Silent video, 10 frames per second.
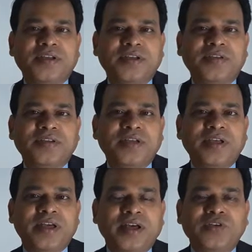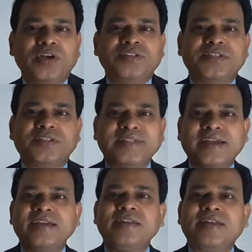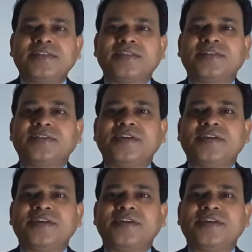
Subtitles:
you know, it was second largest